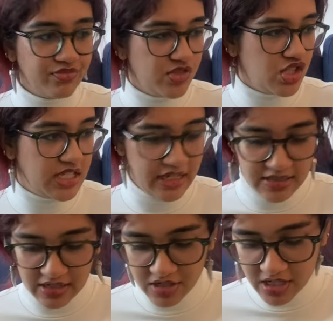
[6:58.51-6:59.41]
Just hand
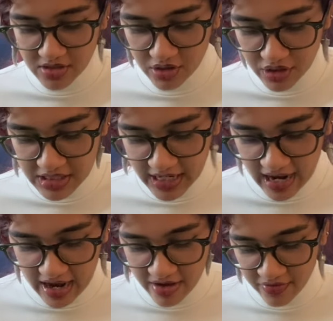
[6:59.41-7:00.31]
sanitizer, good to
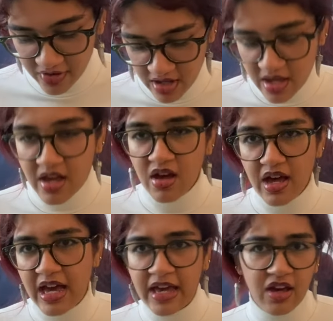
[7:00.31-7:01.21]
have.
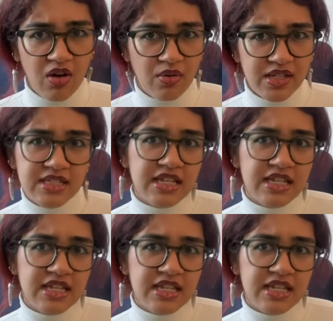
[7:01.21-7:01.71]
I always